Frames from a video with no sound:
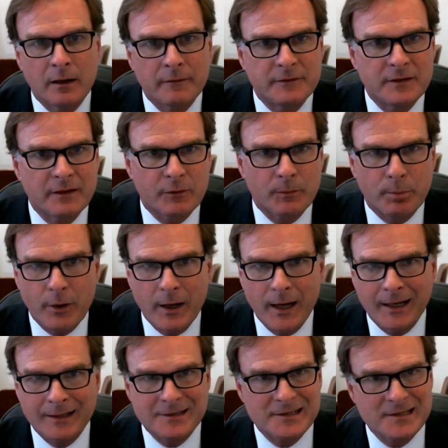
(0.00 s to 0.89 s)
different
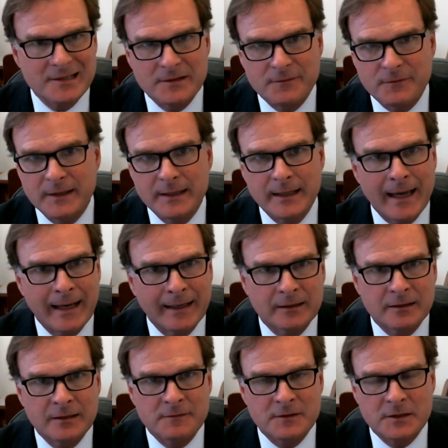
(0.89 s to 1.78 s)
practices, feed
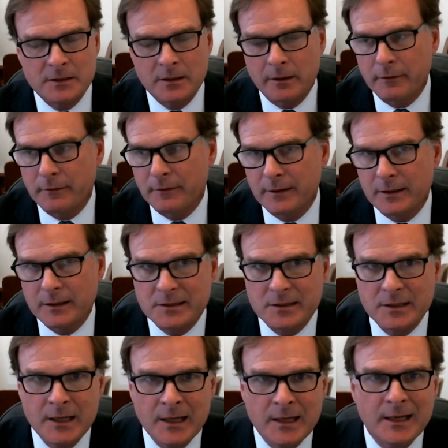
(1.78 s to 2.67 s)
additives, and other
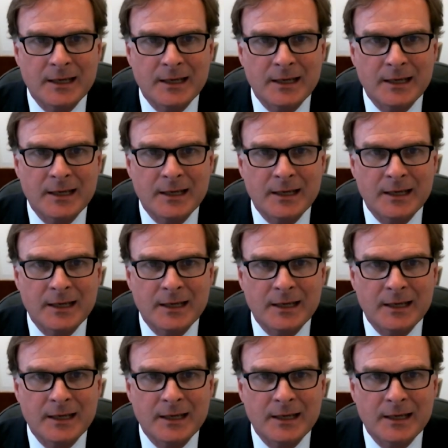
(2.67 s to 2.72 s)
things.